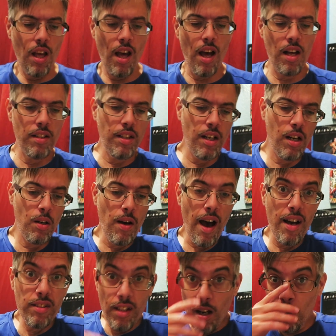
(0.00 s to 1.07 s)
And
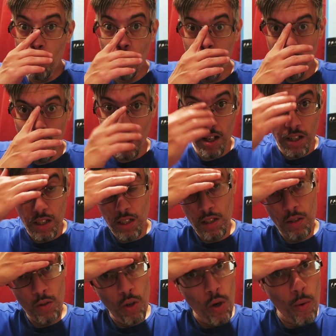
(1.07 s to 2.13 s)
as I was
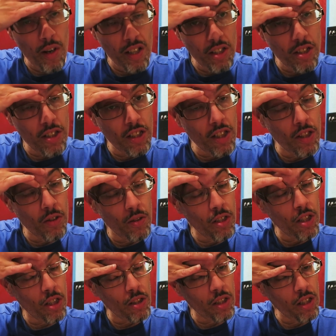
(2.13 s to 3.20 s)
going to
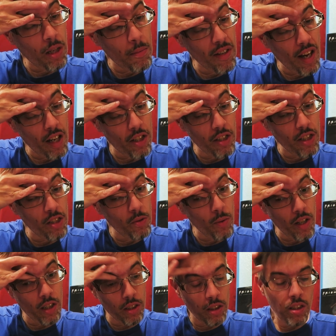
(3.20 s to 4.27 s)
the coming out of the
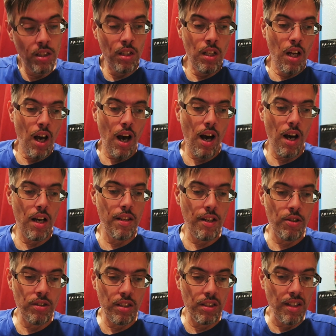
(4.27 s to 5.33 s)
Goodwill, there
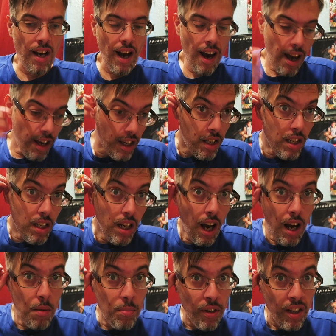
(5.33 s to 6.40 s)
was this guy
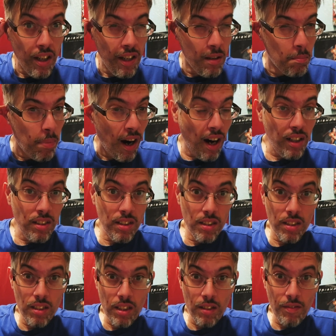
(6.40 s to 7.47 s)
bringing in
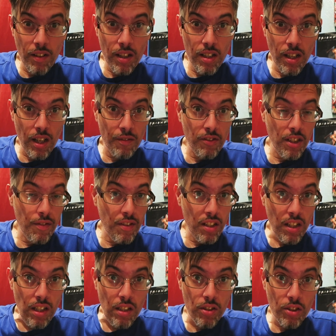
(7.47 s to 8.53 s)
boxes of
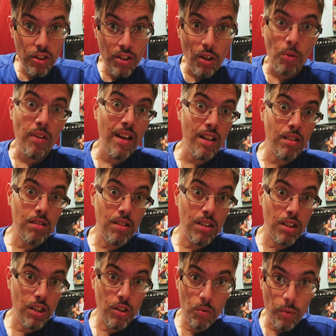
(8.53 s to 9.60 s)
DVDs to donate to
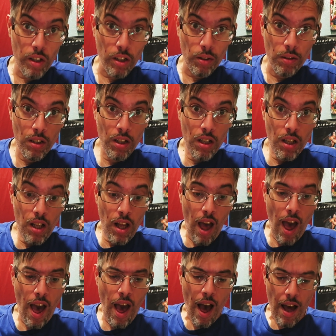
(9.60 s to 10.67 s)
the Goodwill.
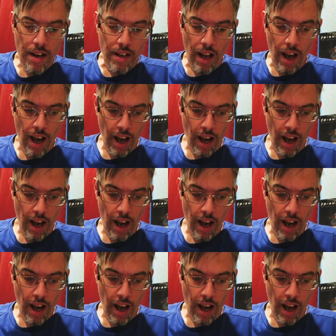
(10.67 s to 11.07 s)
And